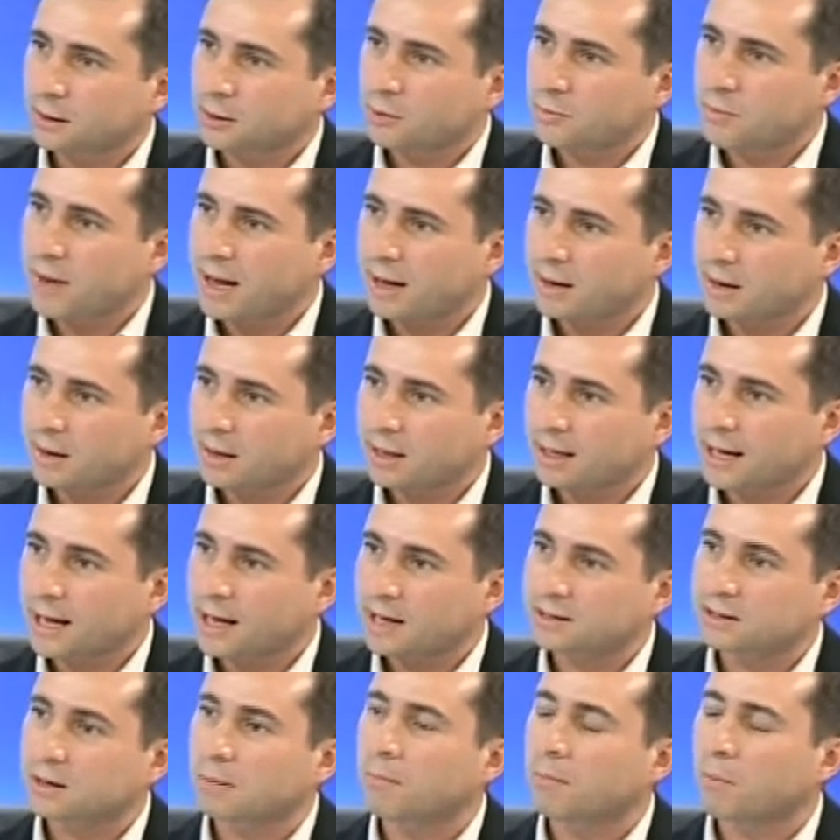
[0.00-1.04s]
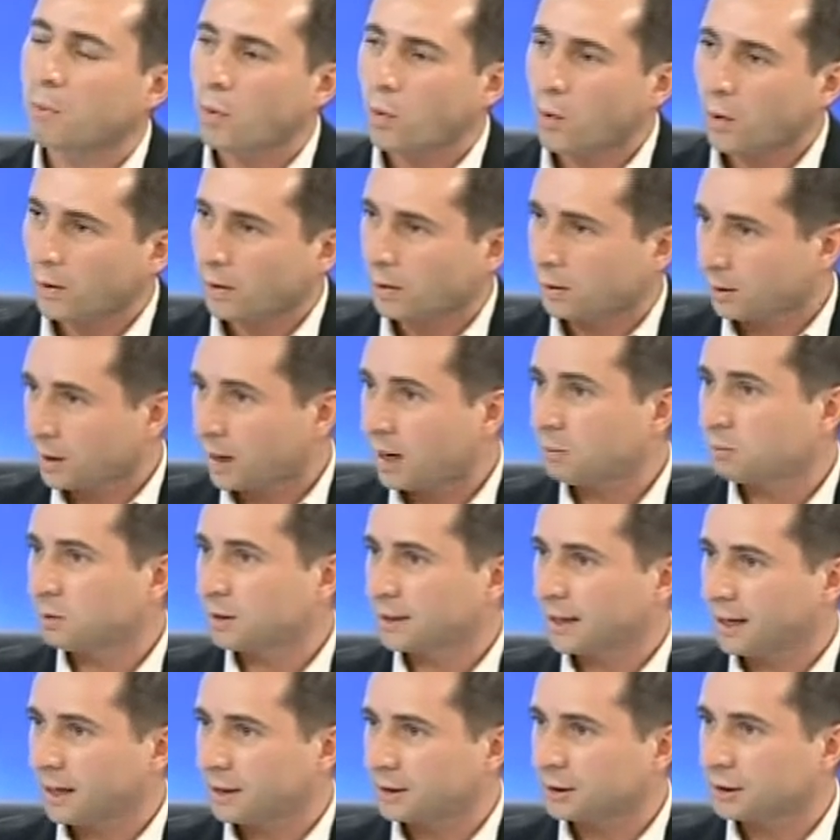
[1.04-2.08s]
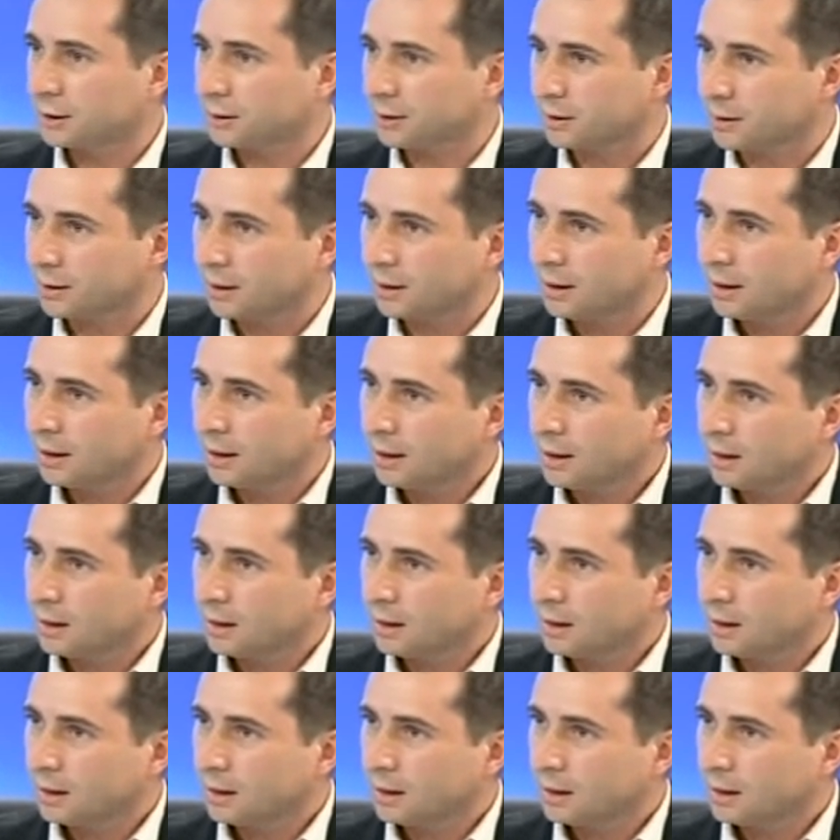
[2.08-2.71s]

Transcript: humanity has a moral obligation